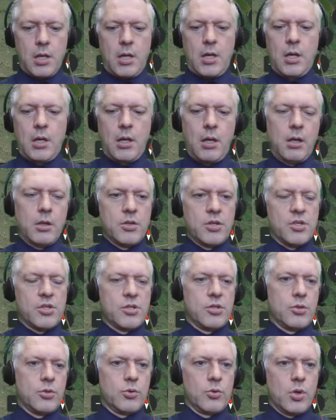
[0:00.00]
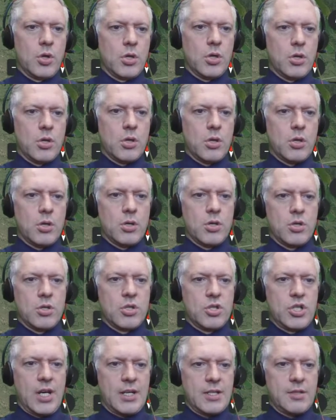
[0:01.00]
And I'll just do
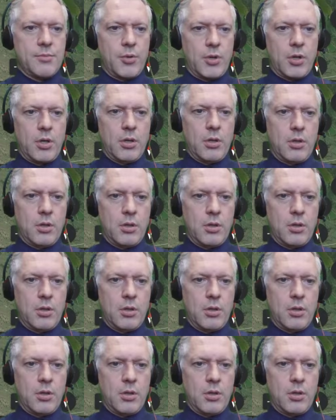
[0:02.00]
Jasper.